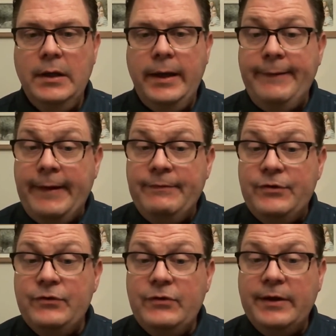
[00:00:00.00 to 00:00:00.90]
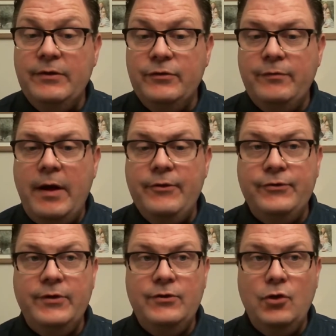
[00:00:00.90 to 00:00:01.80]
And just like this father
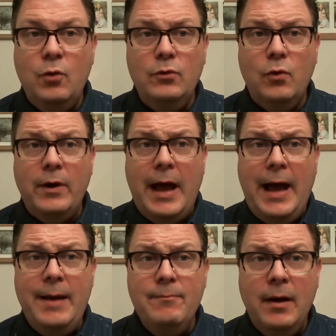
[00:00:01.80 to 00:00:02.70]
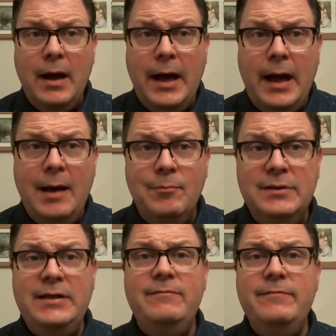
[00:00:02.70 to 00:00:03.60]
said, you know, Lord, I
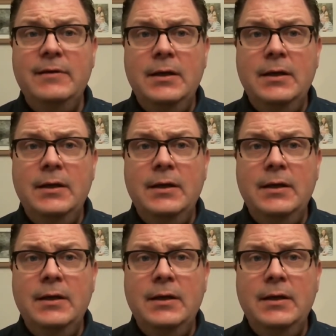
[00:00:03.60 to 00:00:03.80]
believe,